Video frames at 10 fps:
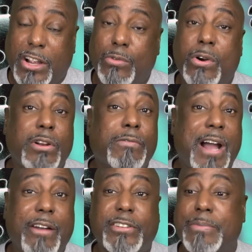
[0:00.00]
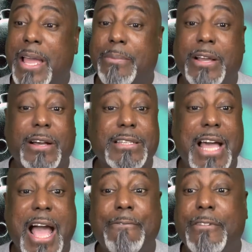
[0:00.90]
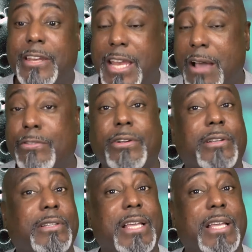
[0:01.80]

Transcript: coronavirus, man, because I've never,